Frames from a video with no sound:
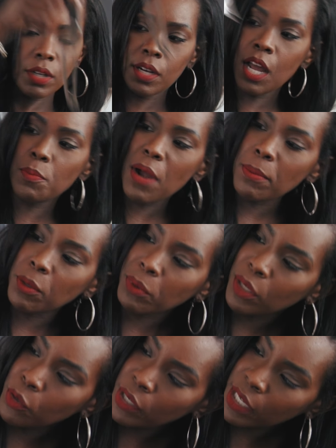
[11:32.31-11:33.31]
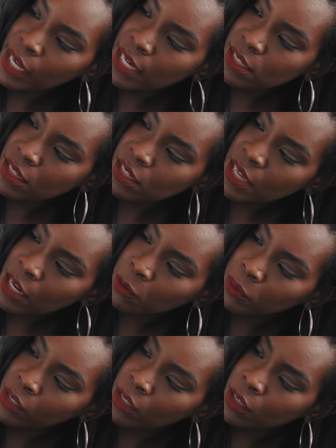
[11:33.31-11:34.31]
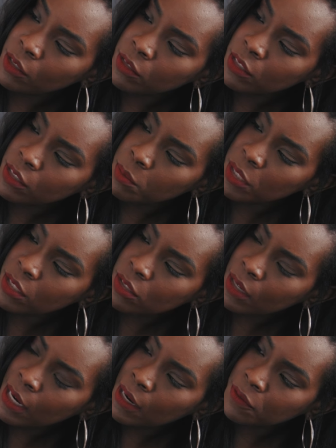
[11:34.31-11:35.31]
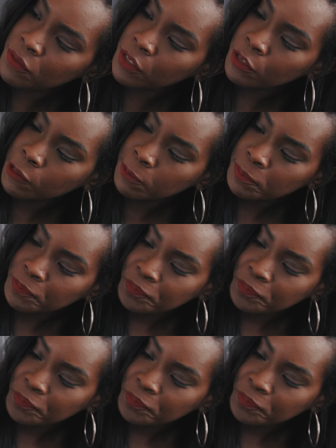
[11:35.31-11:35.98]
And I'll probably reorganize these, I don't really know, just depends on how I feel.